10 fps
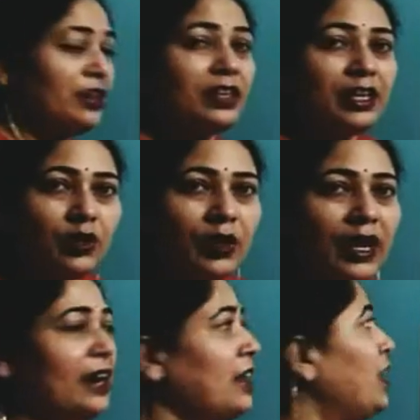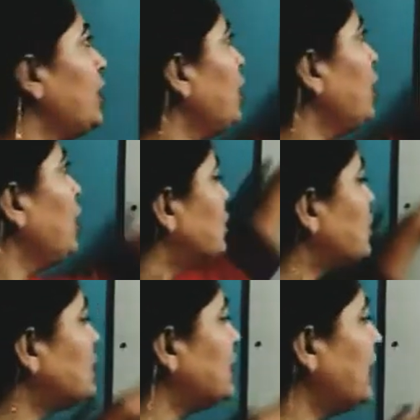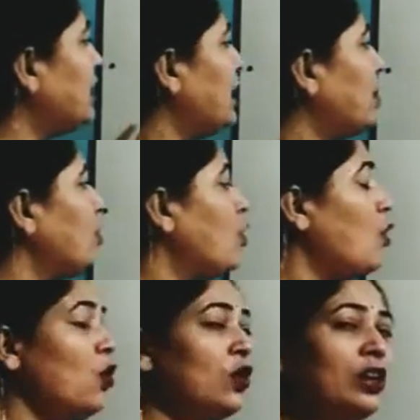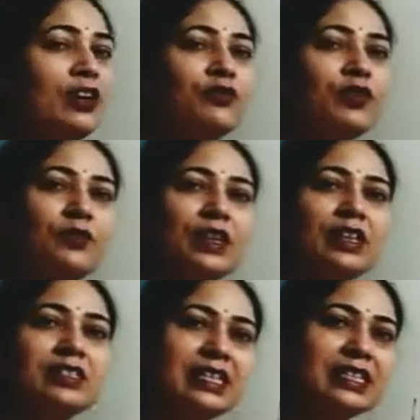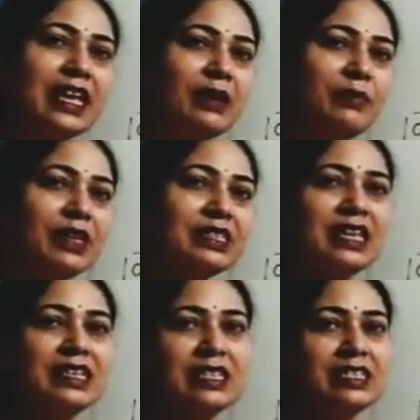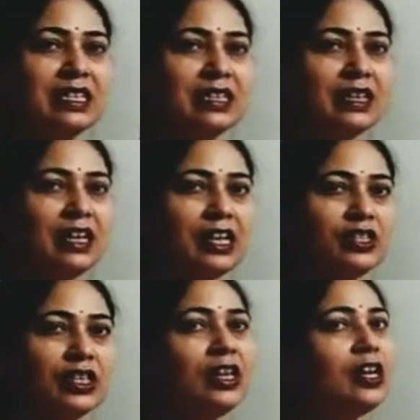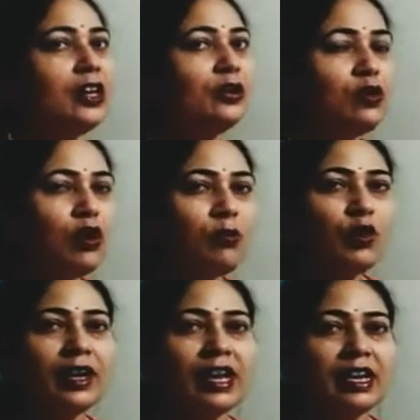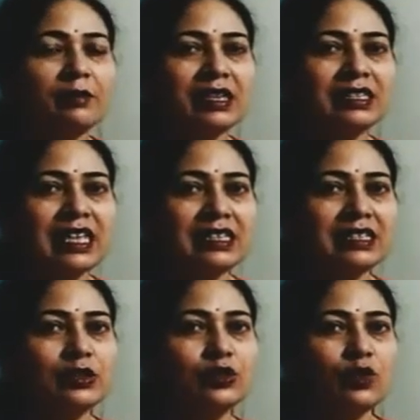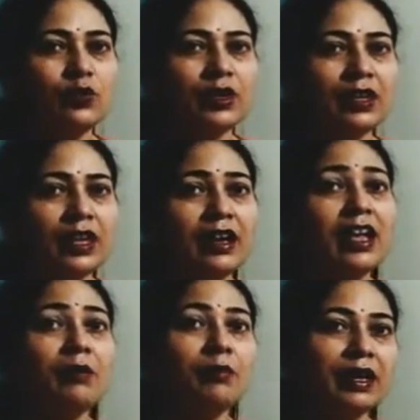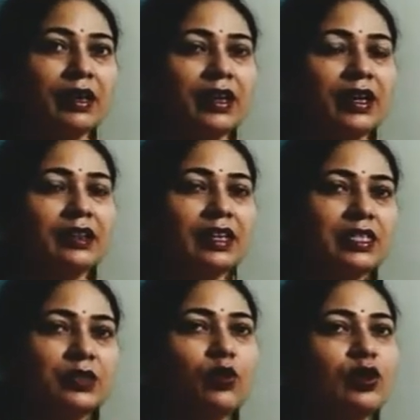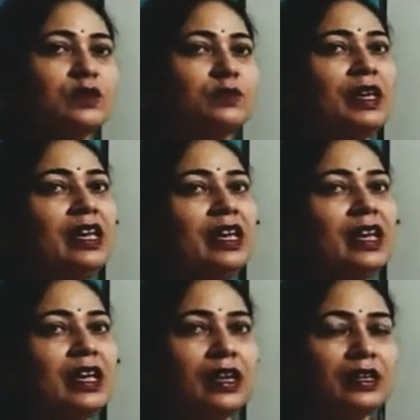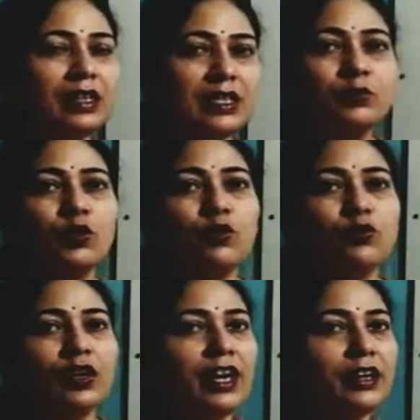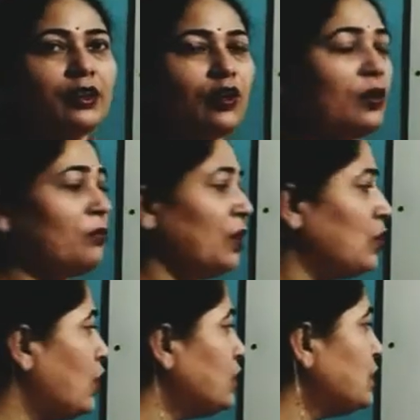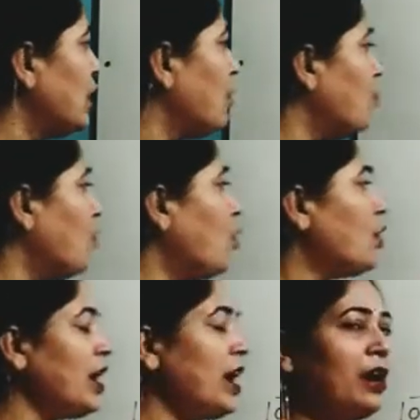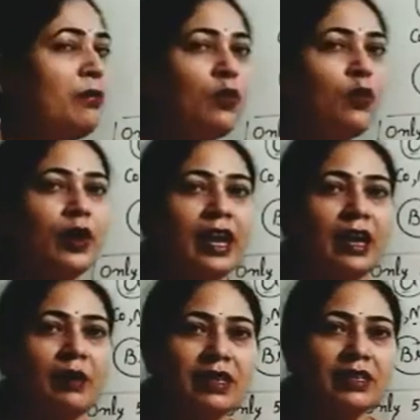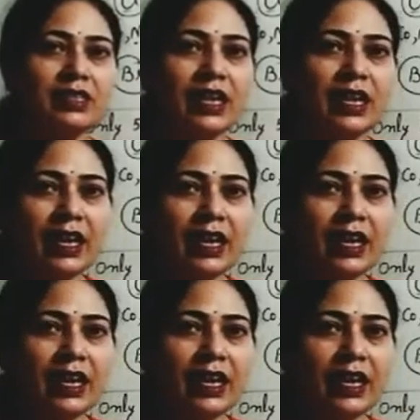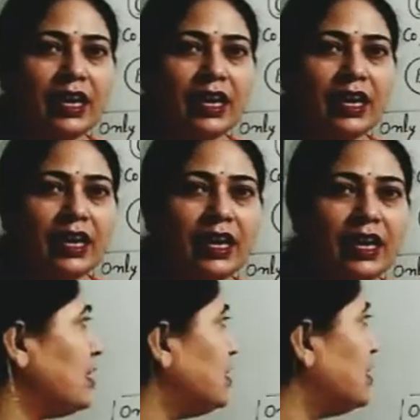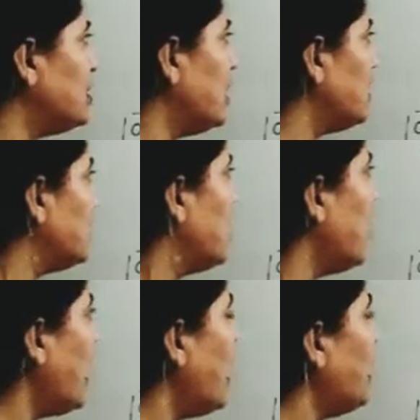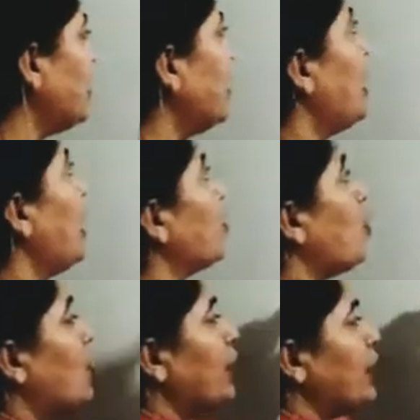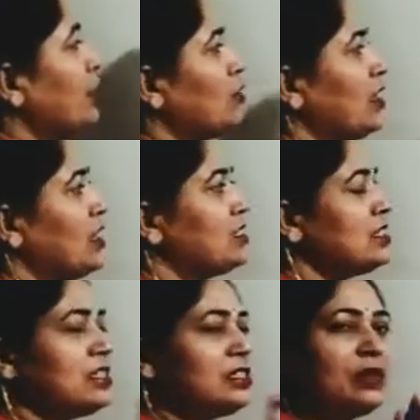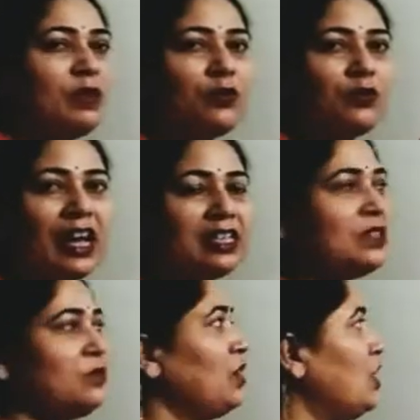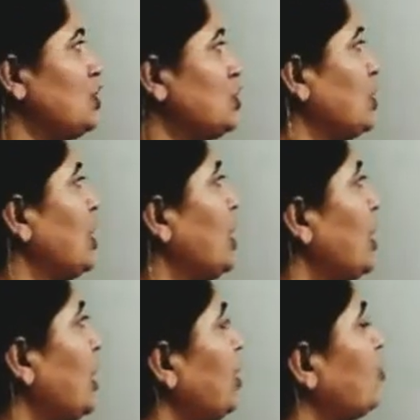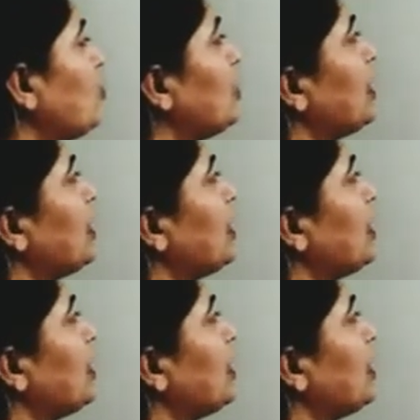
the Newland, he also said that only 56 elements exist in the nature, no more elements exist over there. But this was being disproved later on because more and more elements came into existence. And according to his system of classification, he could